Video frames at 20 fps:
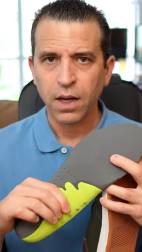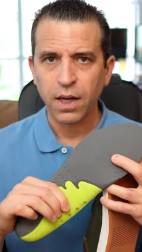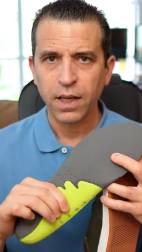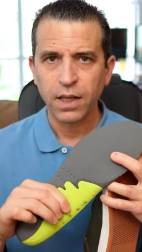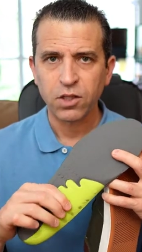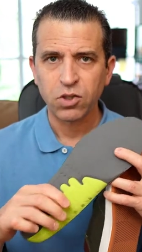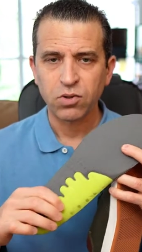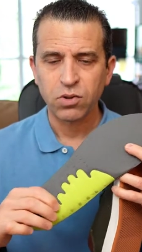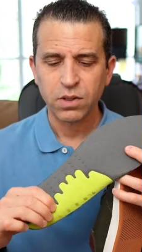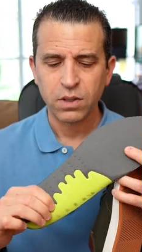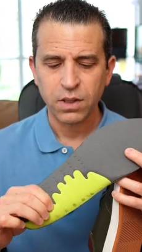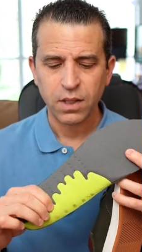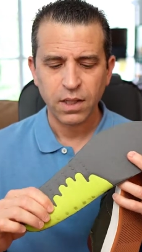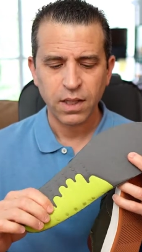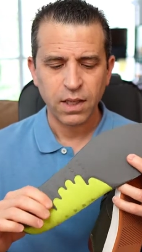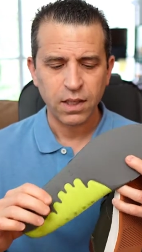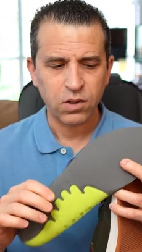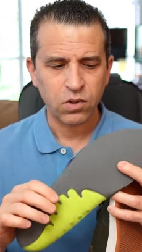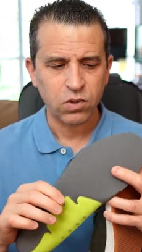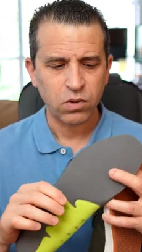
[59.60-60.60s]

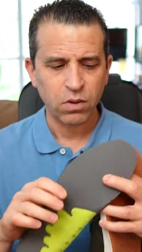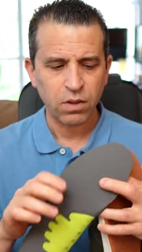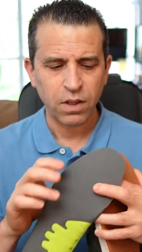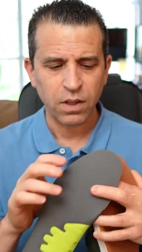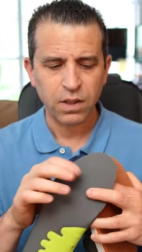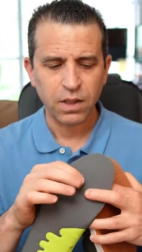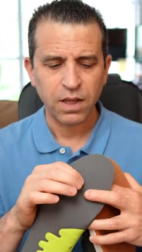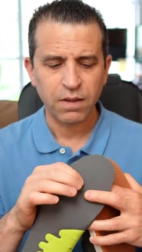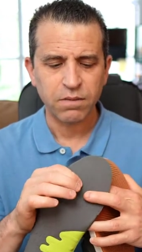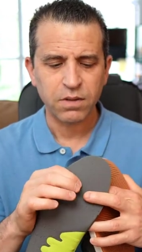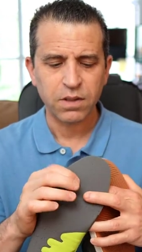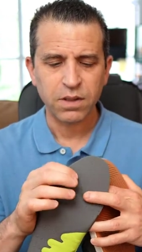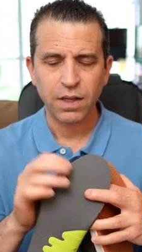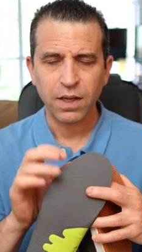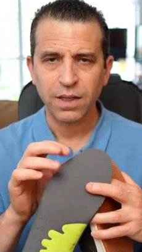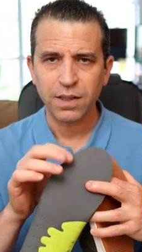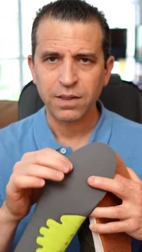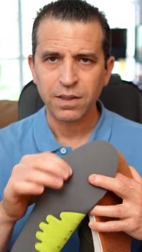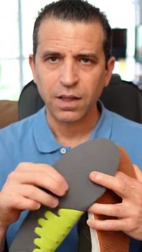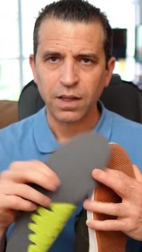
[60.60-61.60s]
interesting insole that they've
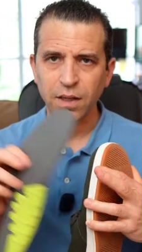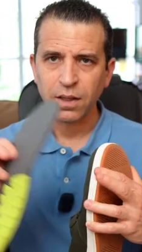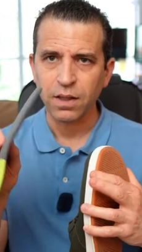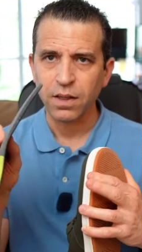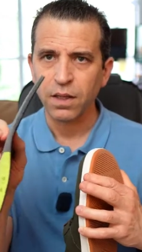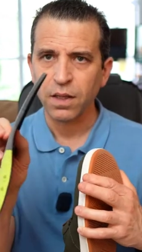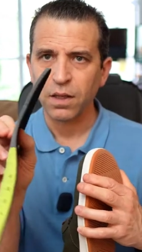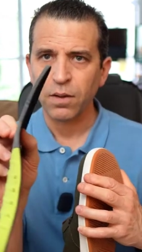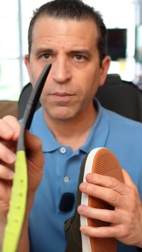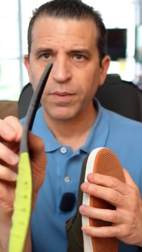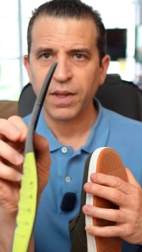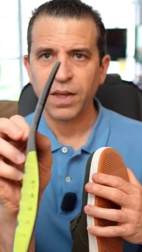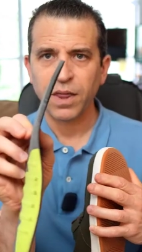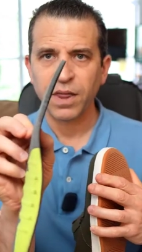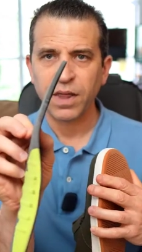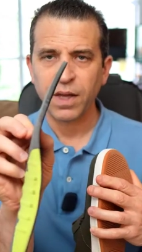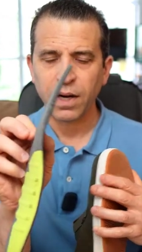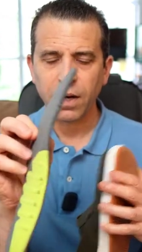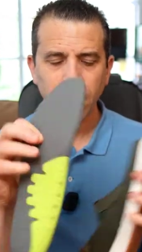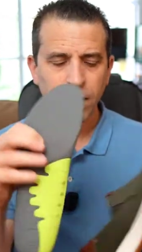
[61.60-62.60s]
designed. It's a little bit
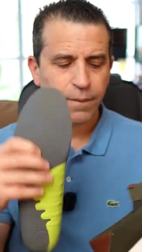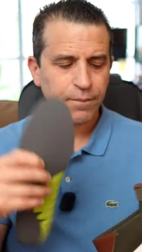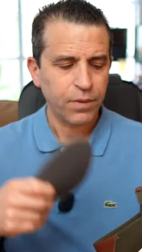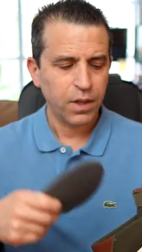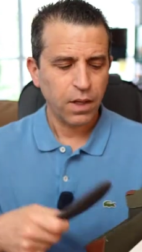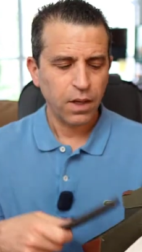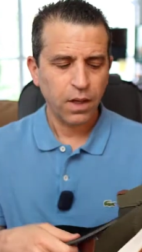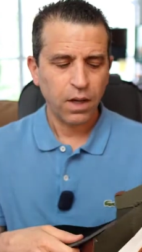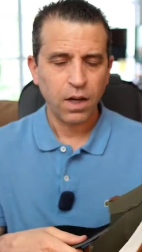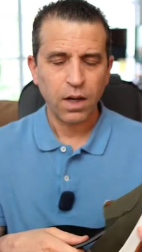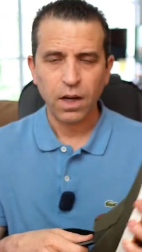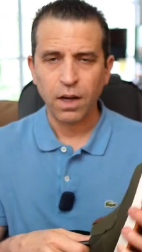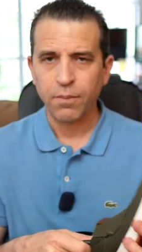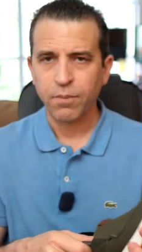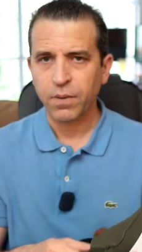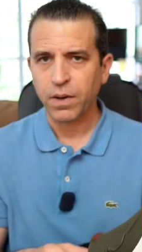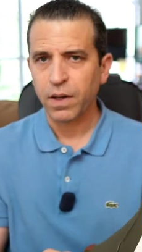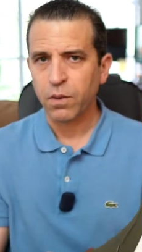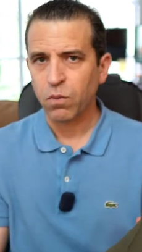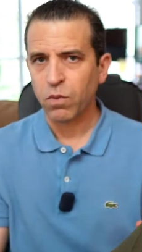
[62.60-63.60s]
thicker,
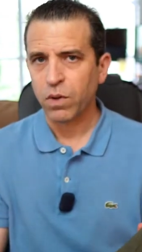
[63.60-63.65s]
but